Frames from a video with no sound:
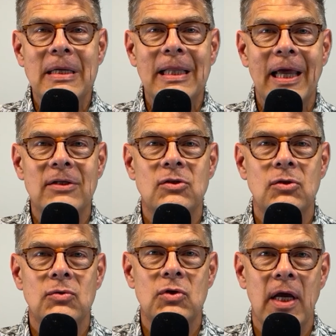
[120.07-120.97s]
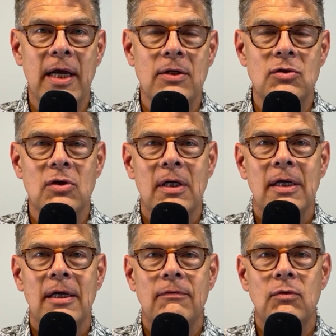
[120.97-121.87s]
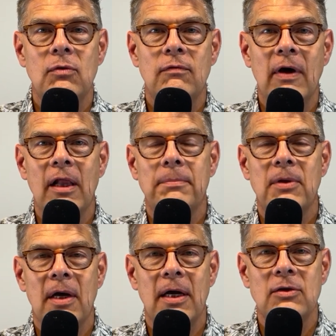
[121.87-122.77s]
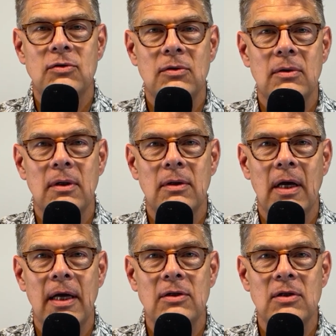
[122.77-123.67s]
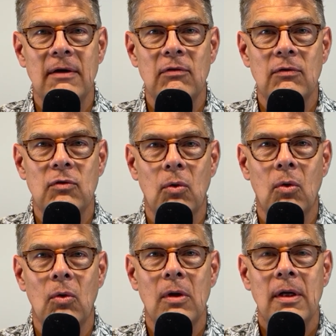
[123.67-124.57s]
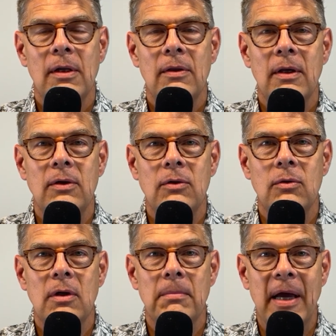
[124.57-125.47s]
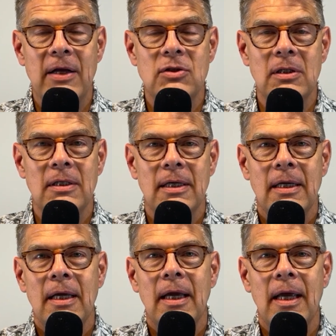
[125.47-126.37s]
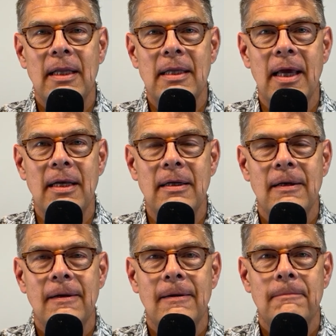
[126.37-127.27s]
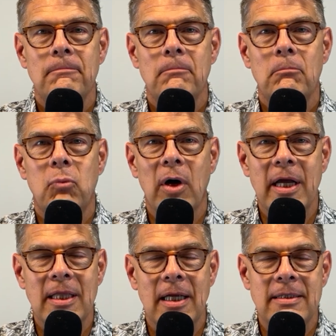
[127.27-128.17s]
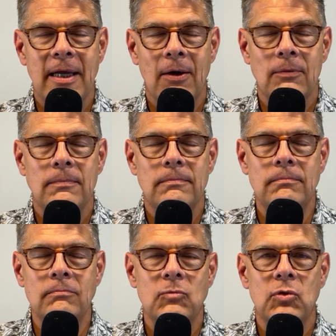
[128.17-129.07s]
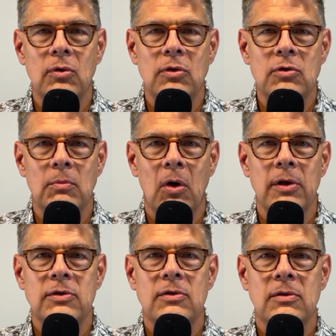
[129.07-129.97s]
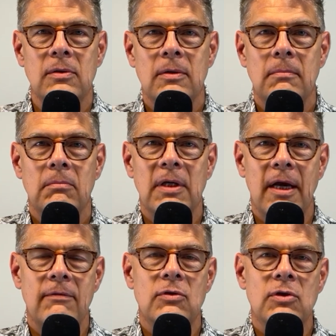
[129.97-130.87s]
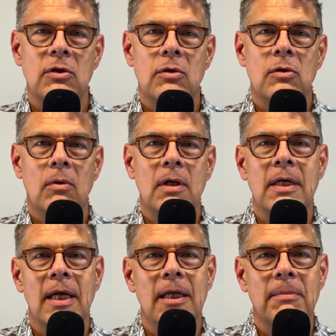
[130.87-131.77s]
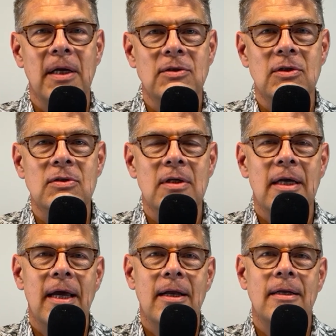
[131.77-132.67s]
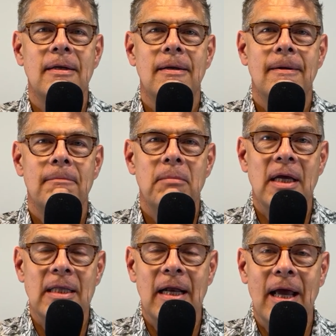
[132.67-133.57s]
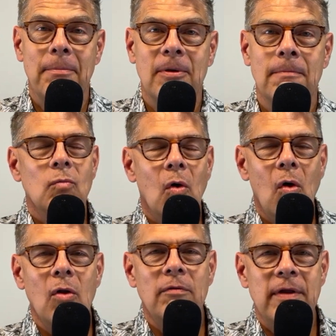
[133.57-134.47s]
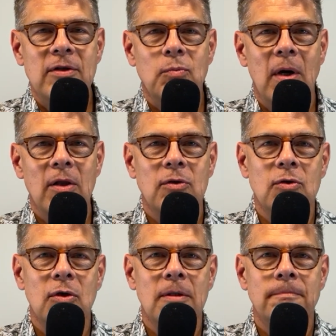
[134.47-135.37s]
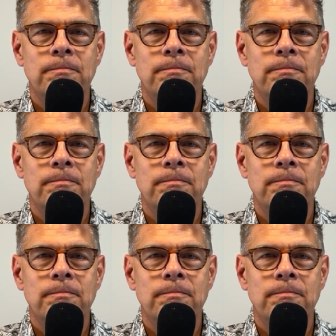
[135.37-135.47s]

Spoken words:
less to change if you develop the highest level of goal that you can imagine, and then break that down to the smallest behaviors that you can do on a daily basis and make that happen. All of that's well and good.